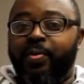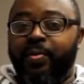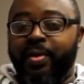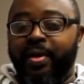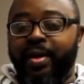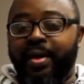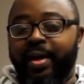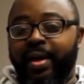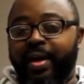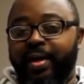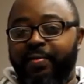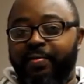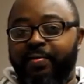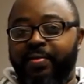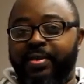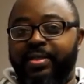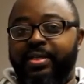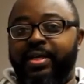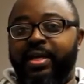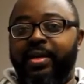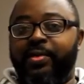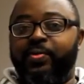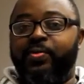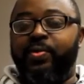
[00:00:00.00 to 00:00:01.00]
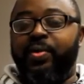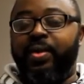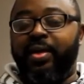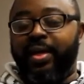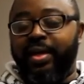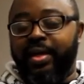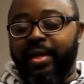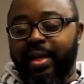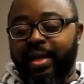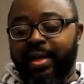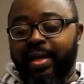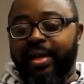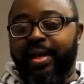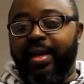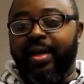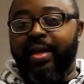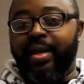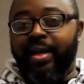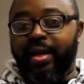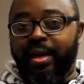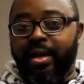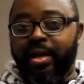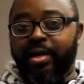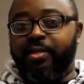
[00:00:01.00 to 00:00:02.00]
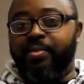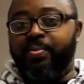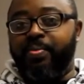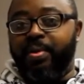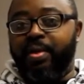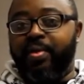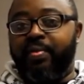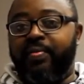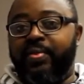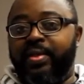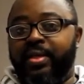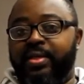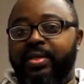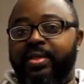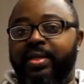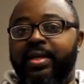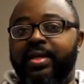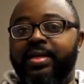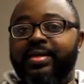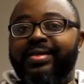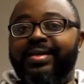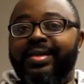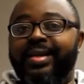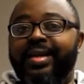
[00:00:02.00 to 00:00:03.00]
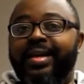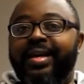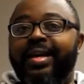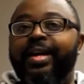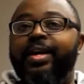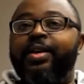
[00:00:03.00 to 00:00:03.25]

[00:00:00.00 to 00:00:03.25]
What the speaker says: we're going to emphasize, we're going to dedicate a large part of this lesson